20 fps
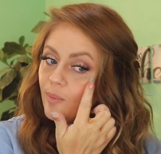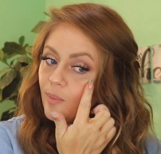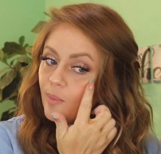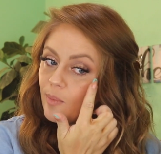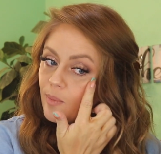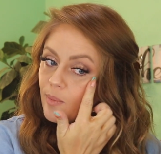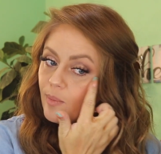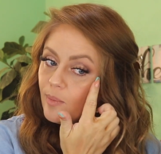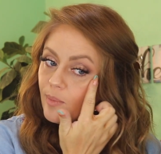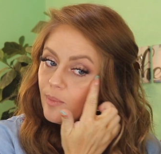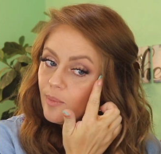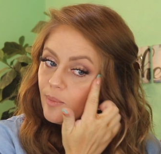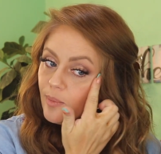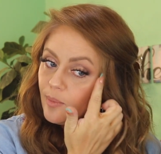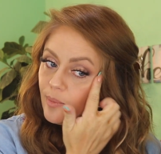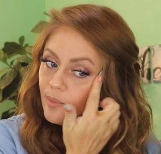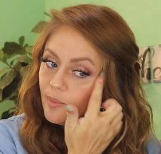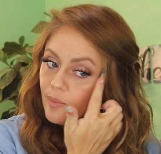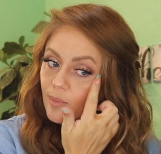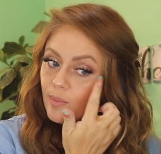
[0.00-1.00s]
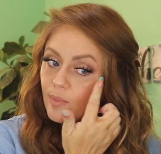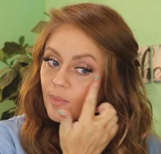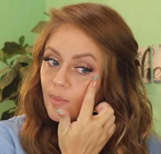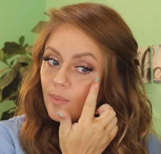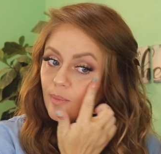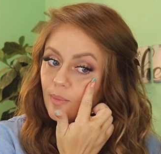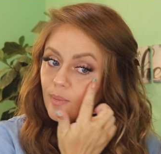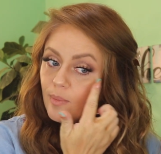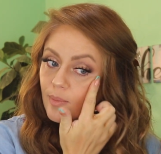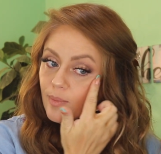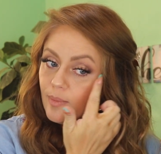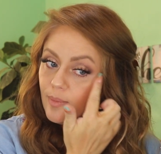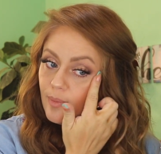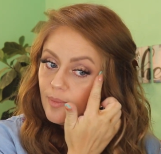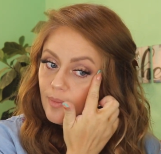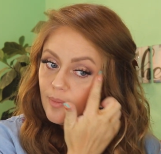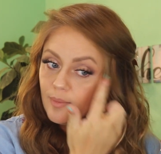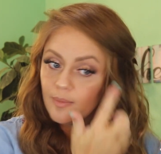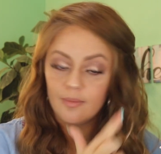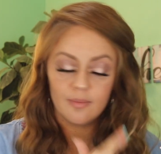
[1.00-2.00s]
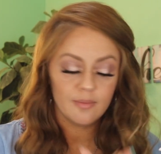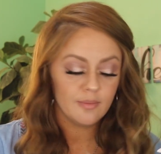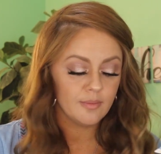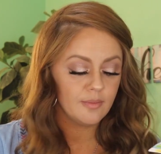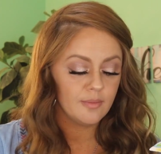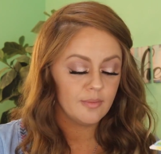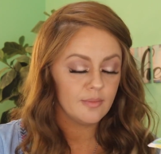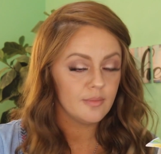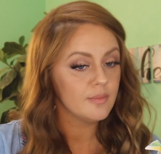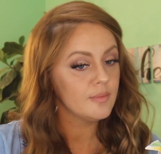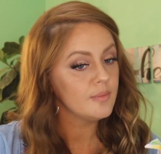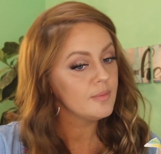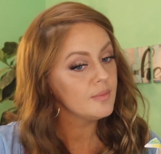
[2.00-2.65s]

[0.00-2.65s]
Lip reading: [no speech]